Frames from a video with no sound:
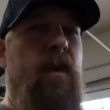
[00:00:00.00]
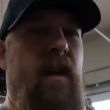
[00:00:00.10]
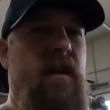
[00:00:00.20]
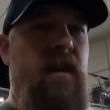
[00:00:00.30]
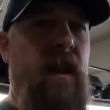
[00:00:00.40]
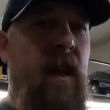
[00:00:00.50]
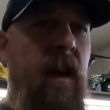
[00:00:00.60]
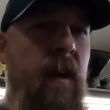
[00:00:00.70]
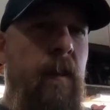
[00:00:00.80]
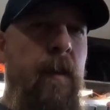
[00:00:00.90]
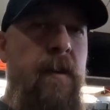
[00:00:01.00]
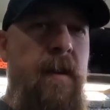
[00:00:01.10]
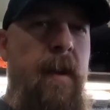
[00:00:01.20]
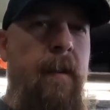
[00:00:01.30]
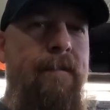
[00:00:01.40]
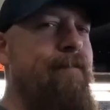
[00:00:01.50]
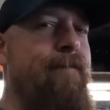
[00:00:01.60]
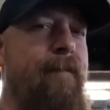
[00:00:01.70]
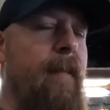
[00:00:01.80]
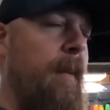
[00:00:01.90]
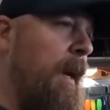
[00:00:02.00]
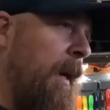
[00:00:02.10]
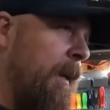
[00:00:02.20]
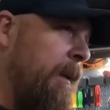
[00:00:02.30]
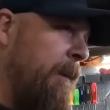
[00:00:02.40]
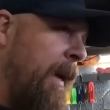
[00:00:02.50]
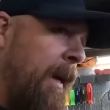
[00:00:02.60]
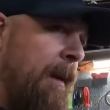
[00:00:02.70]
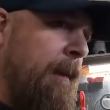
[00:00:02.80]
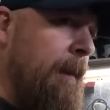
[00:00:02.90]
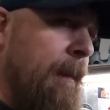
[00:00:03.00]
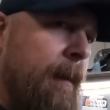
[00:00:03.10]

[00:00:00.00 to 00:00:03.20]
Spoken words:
this thing 100%. Not gonna do that either.